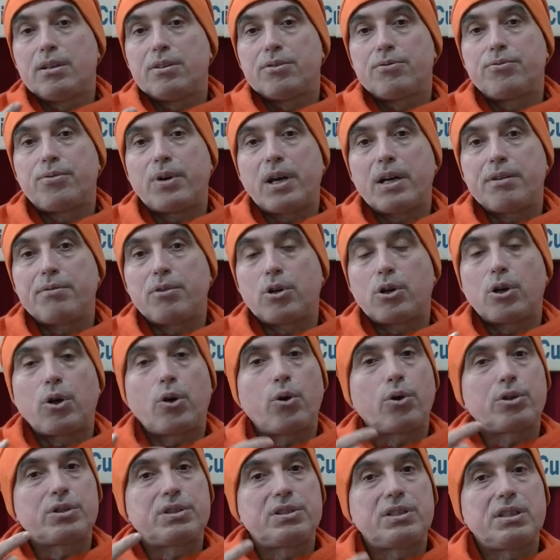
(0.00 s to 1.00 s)
5
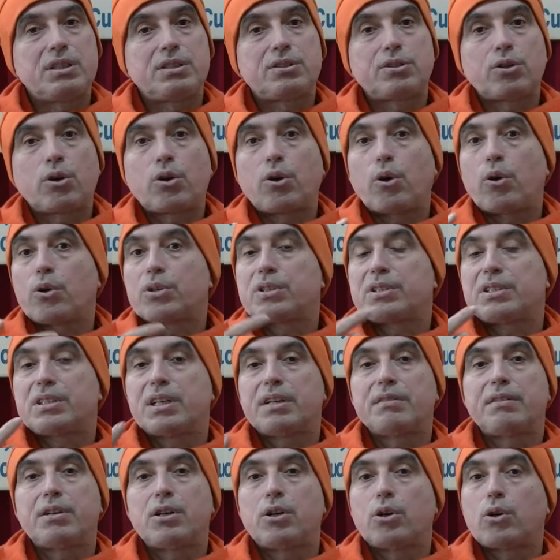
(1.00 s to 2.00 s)
o'clock, 6 o'clock,
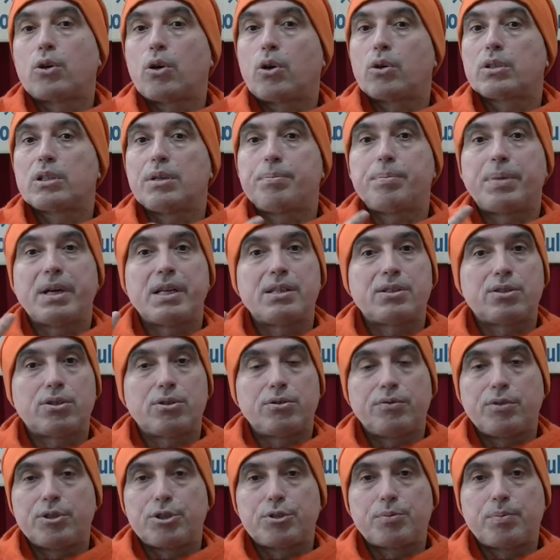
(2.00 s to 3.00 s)
7 o'clock, depends
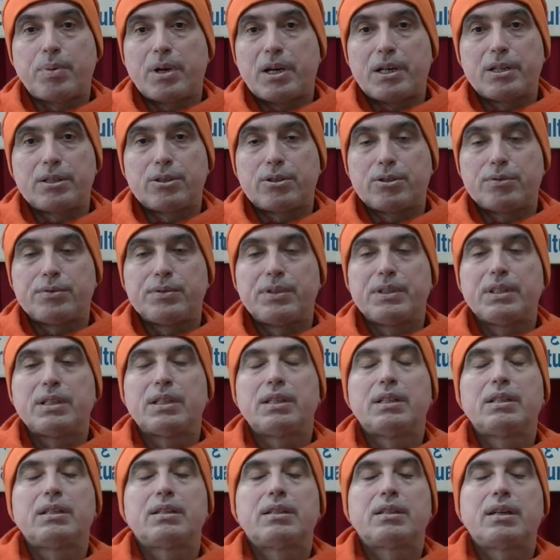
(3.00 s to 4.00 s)
on which part of
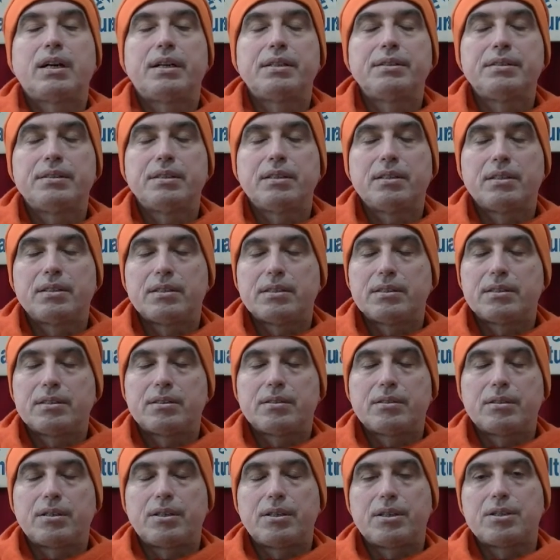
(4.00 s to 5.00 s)
the
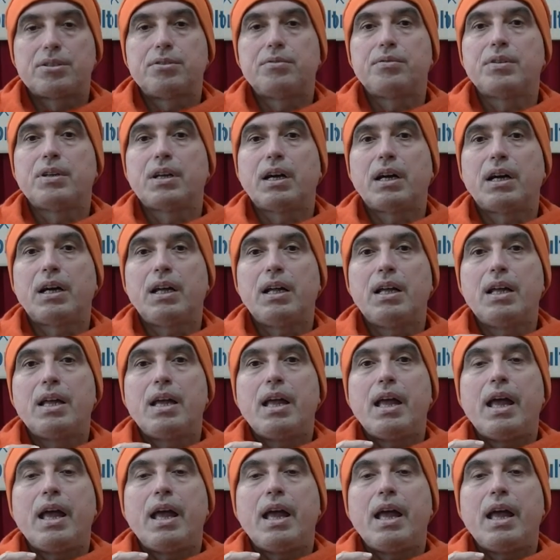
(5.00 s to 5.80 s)
earth we are.